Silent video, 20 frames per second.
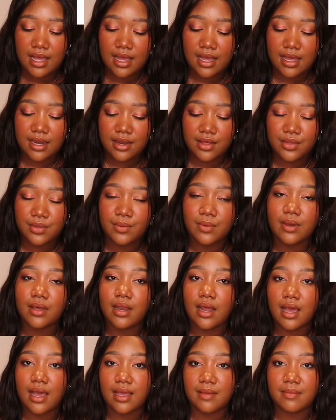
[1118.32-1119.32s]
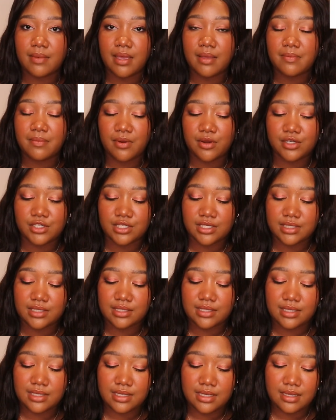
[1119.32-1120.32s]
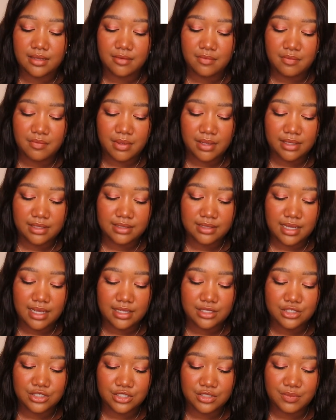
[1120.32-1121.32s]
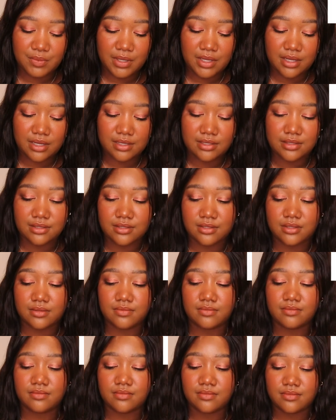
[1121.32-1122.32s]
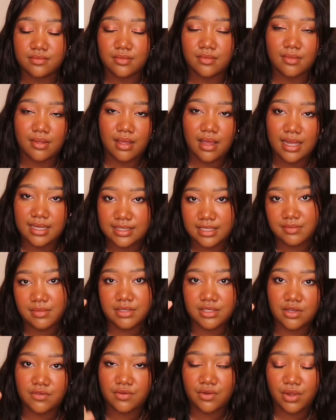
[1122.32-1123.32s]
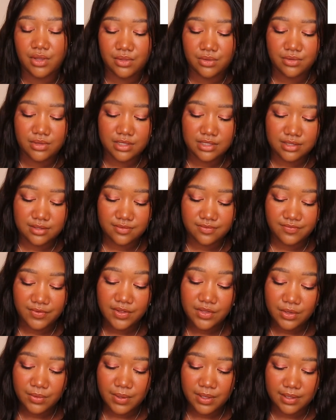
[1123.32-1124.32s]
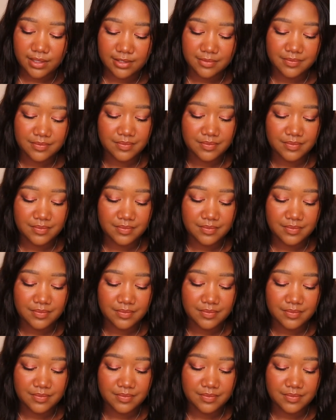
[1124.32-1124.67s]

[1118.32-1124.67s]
another one, I might purchase the big size, just because I see myself going through this fairly quickly.